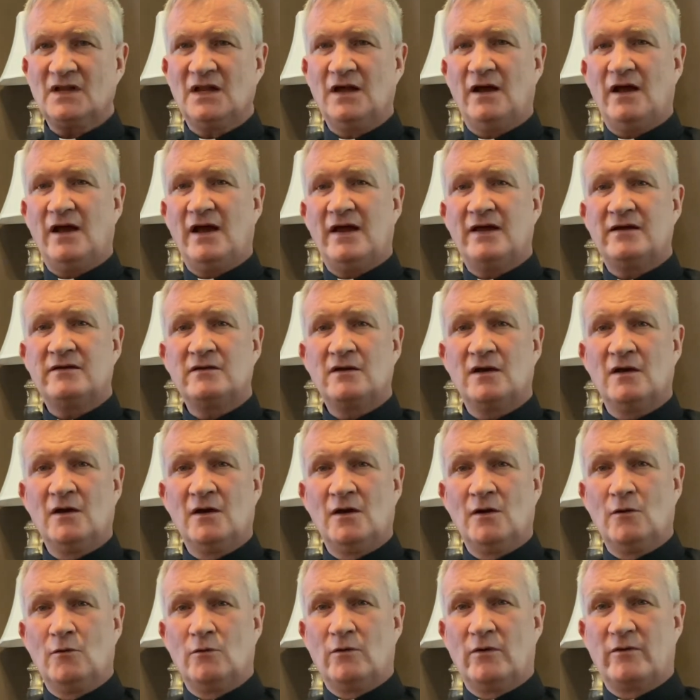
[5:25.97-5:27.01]
And
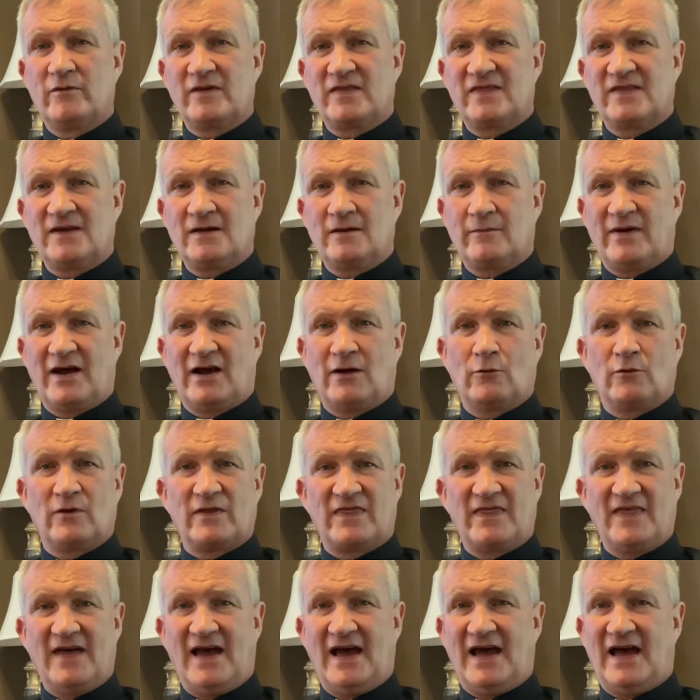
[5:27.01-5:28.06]
what we think about
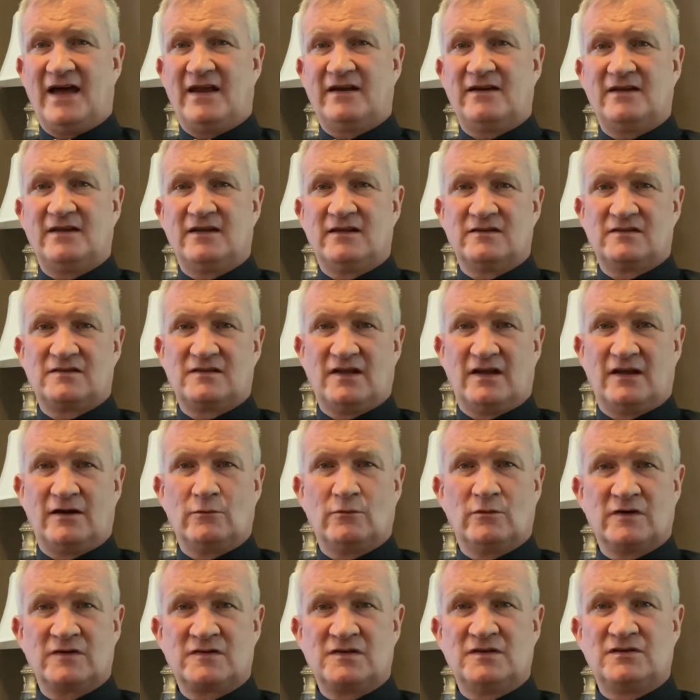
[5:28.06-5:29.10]
with that is that it
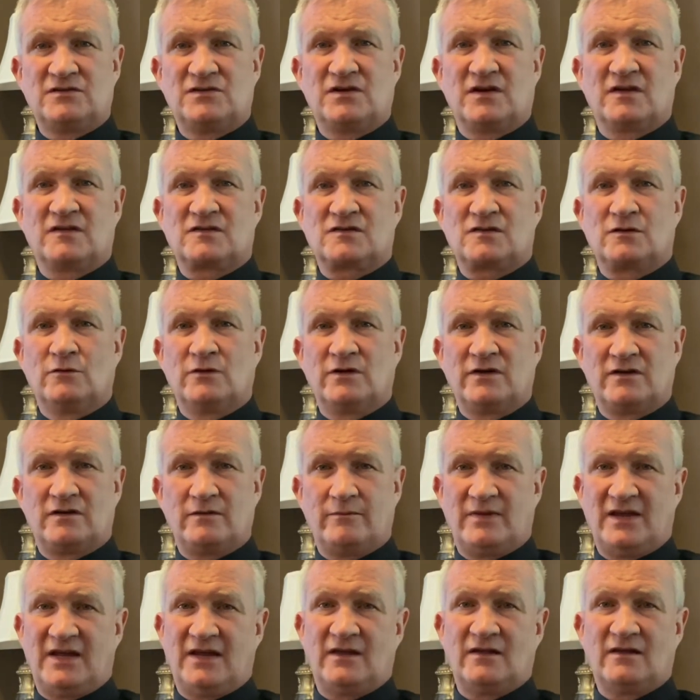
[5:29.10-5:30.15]
wasn't just going to
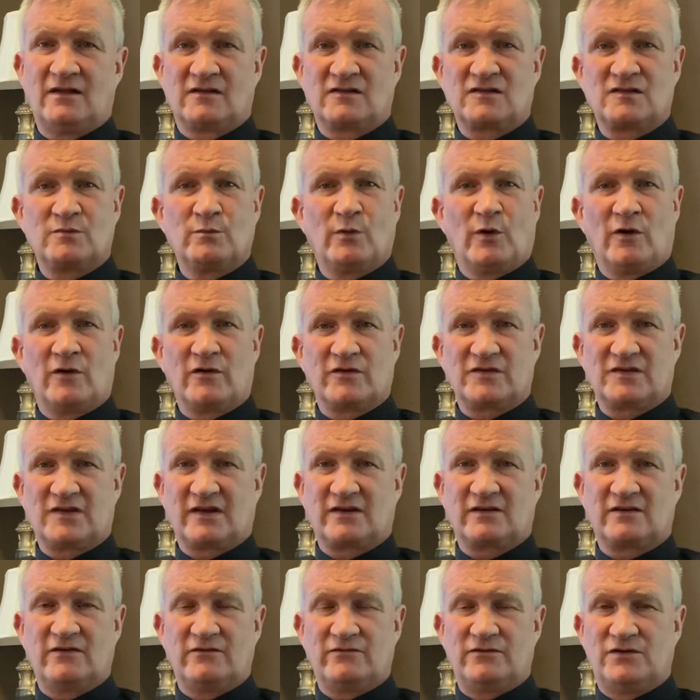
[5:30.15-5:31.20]
be a small
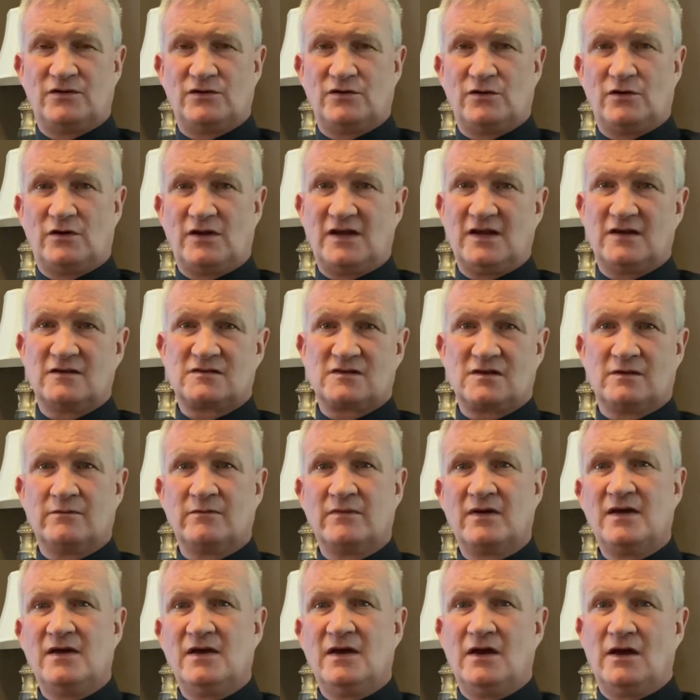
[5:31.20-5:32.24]
sect of Judaism.
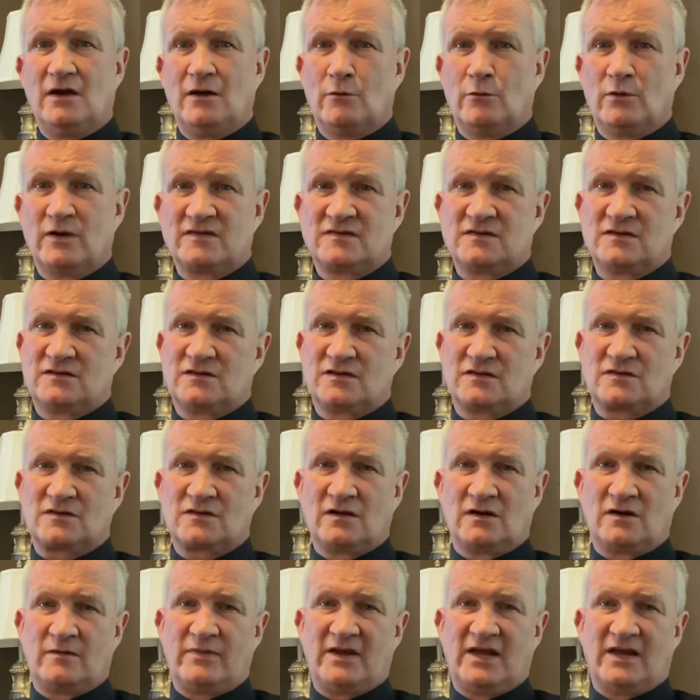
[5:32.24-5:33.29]
It wasn't just
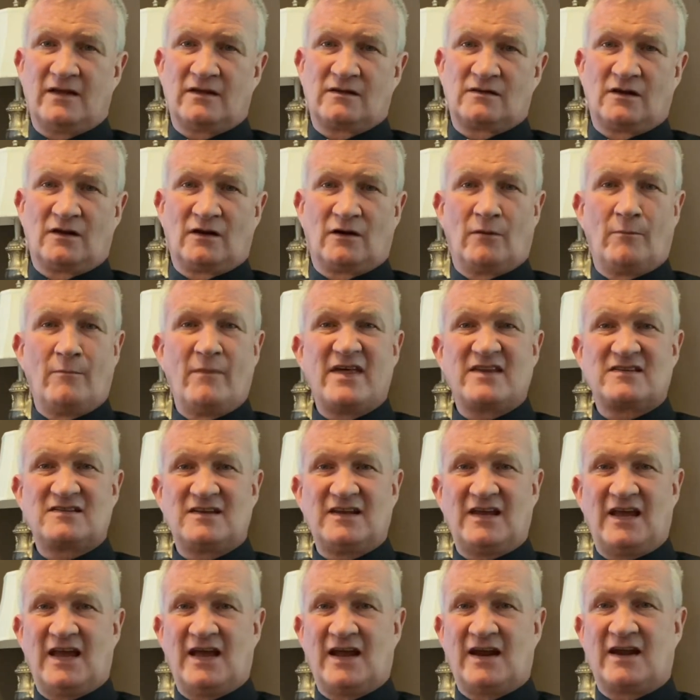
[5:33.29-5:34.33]
going to be a little
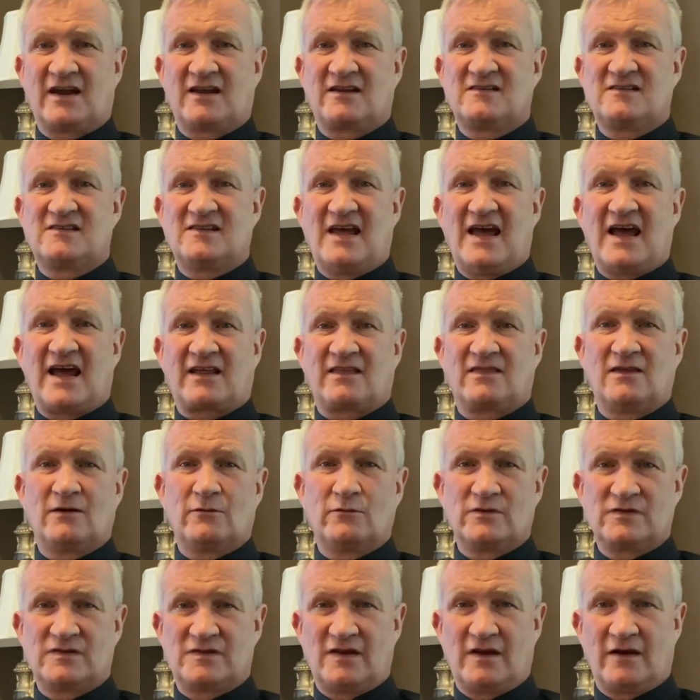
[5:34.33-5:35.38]
messianic sect that
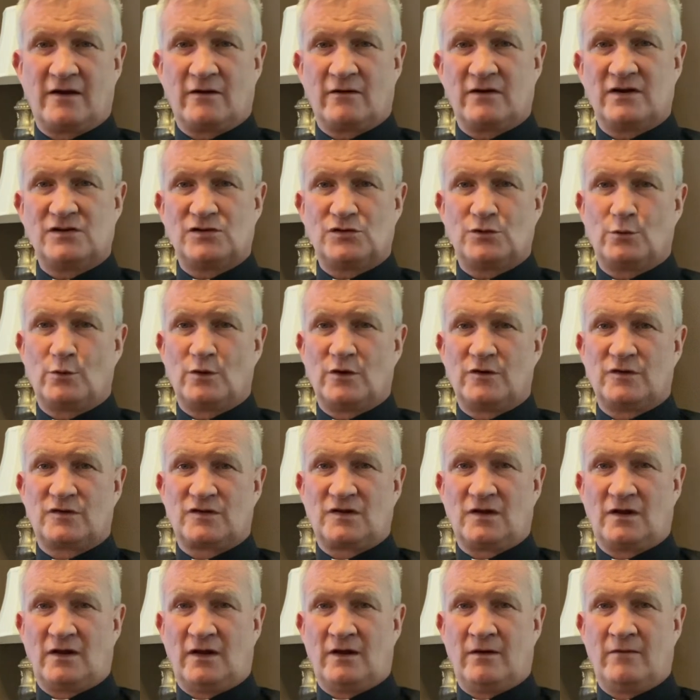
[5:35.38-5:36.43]
was there in
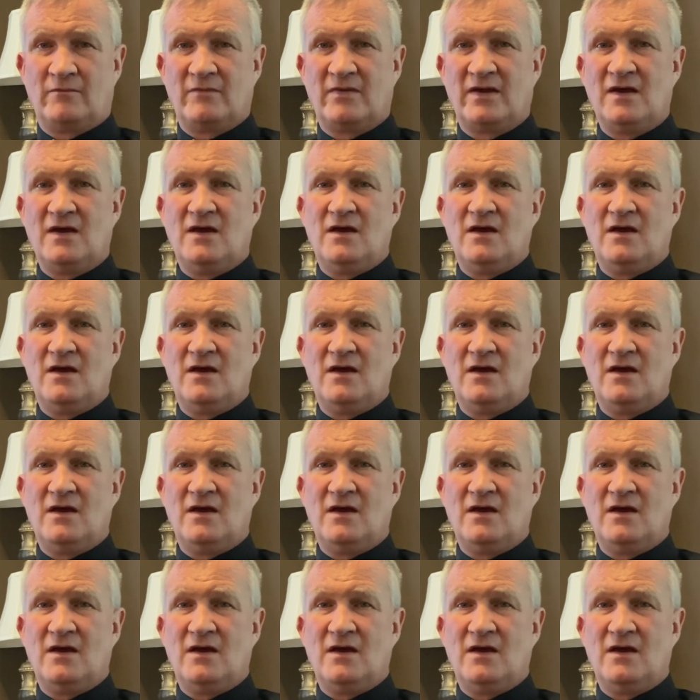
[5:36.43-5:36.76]
Jerusalem.